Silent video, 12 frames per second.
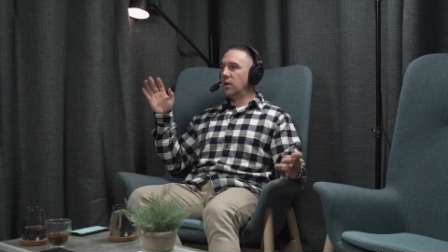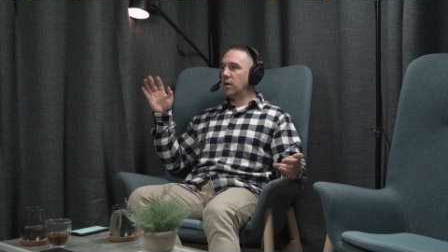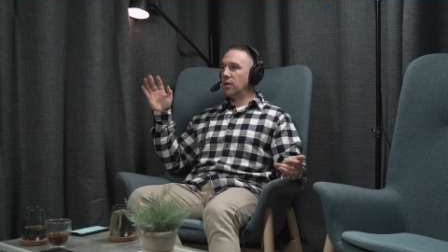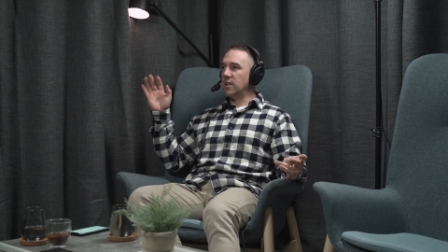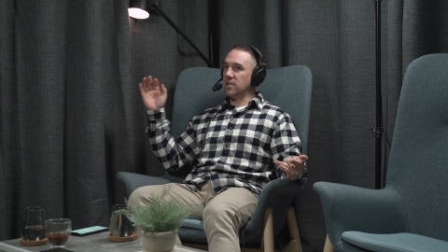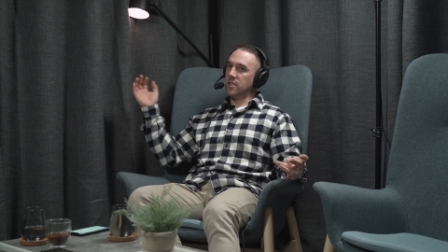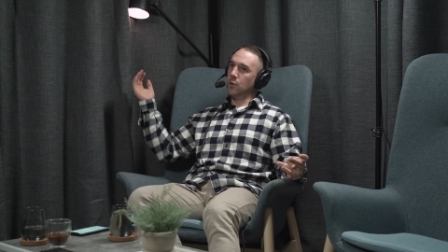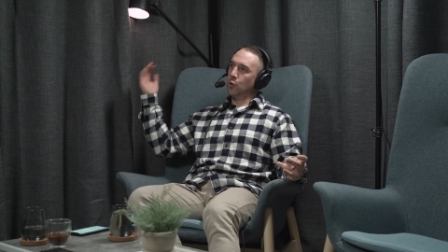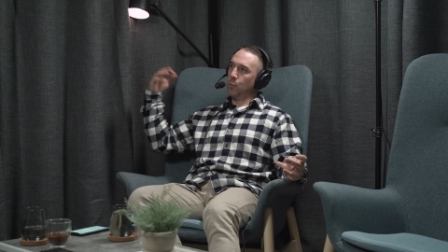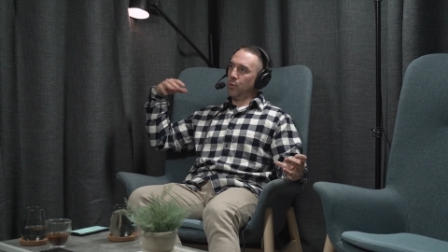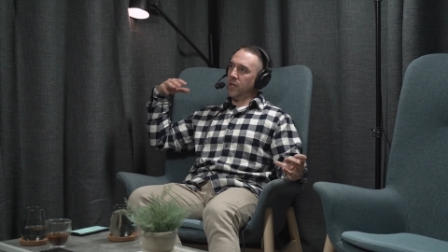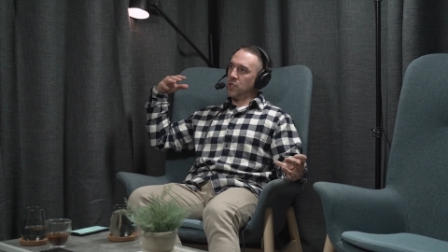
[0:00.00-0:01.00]
There's still the
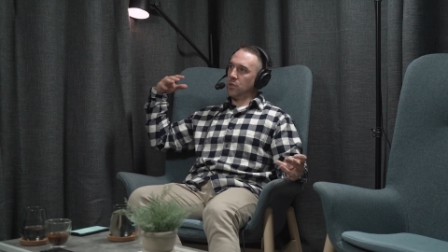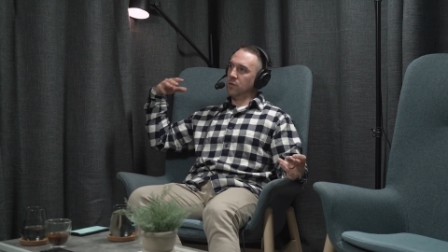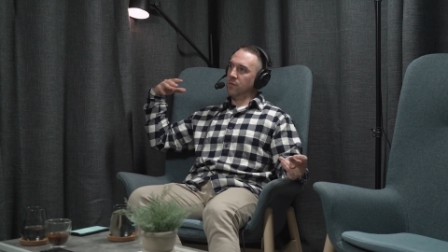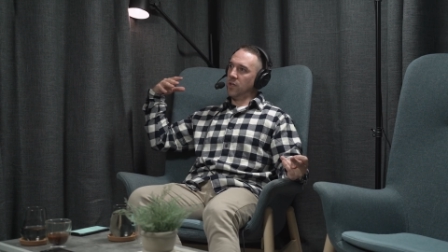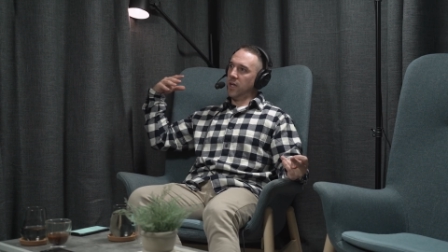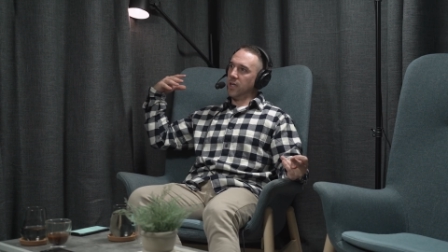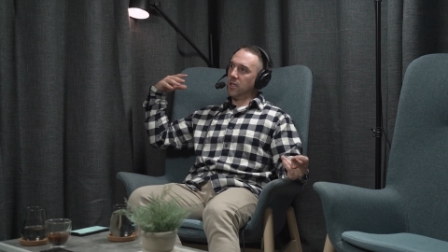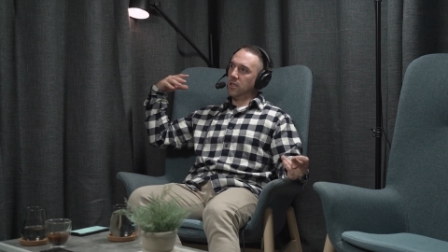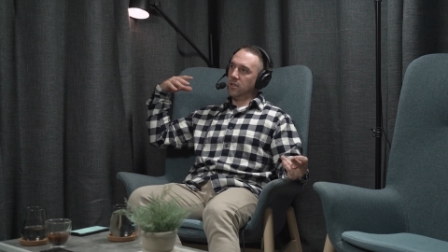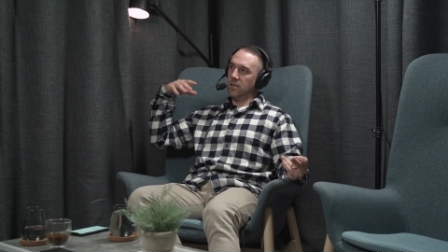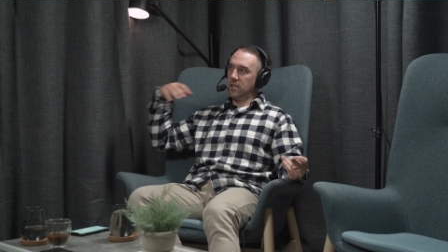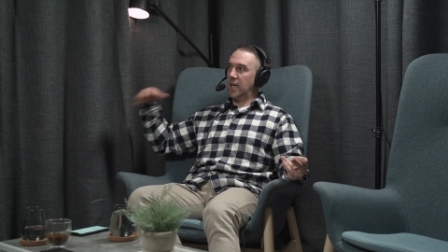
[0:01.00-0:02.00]
pressure of like
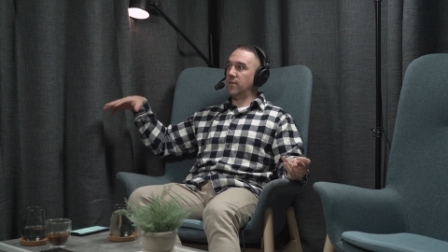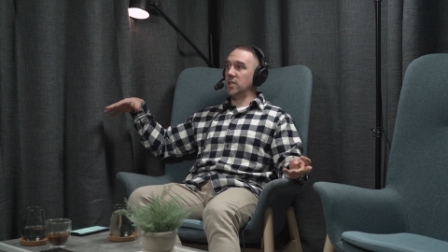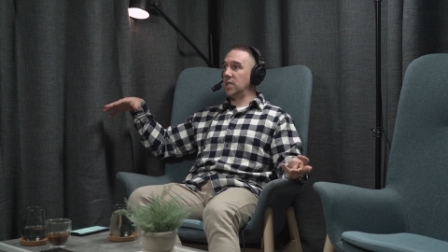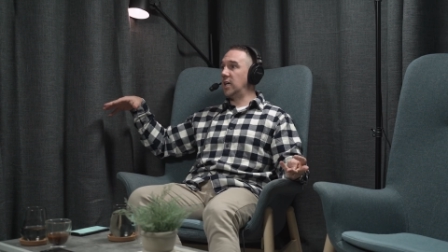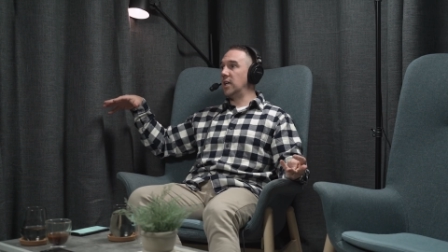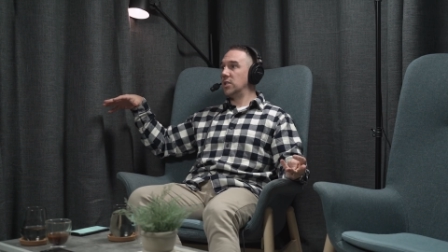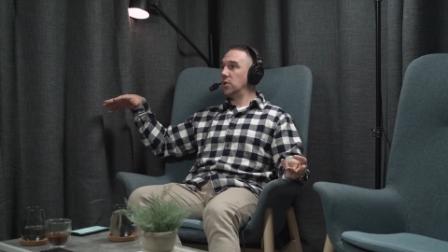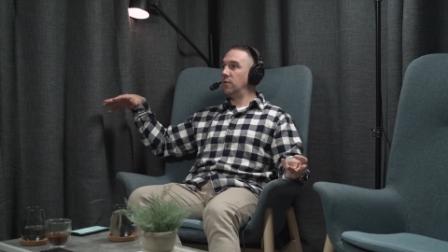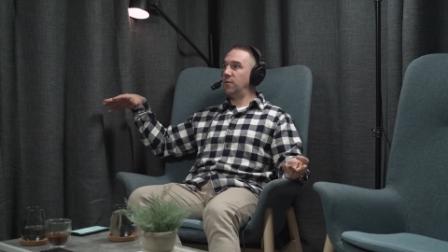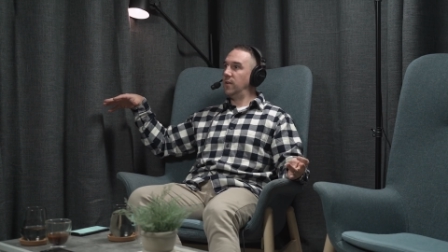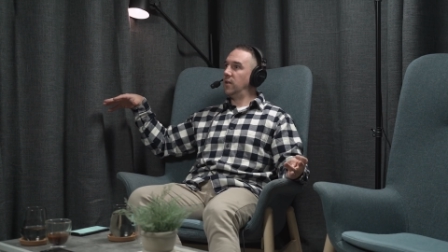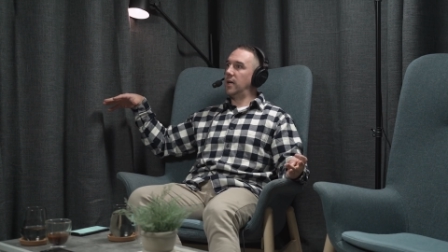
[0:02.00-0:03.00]
the savings account's not
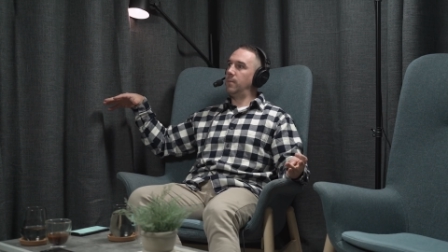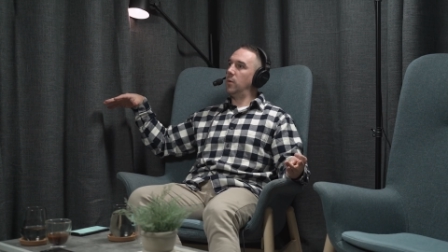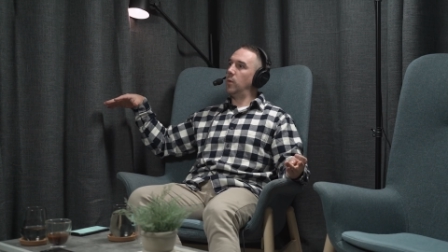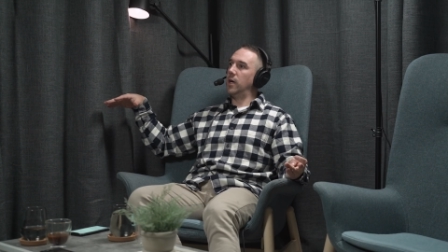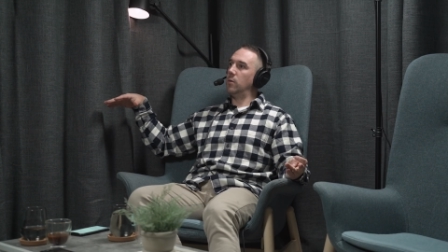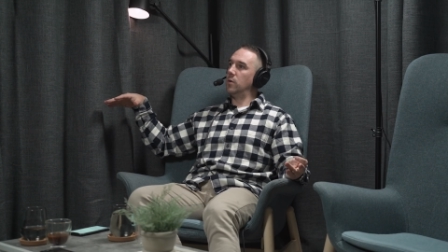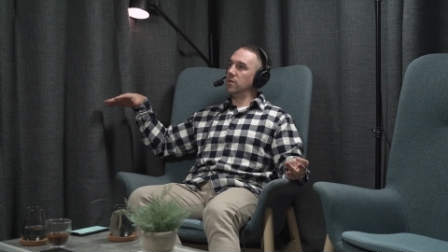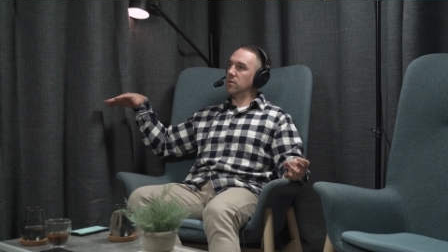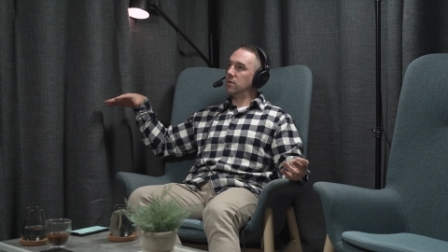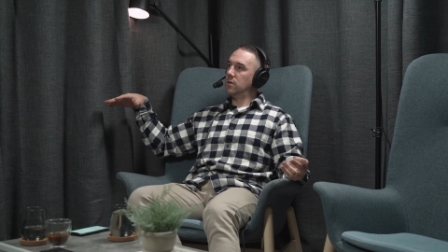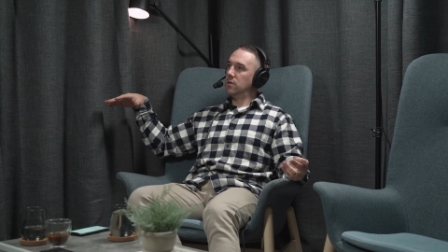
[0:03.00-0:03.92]
filling up the way it was.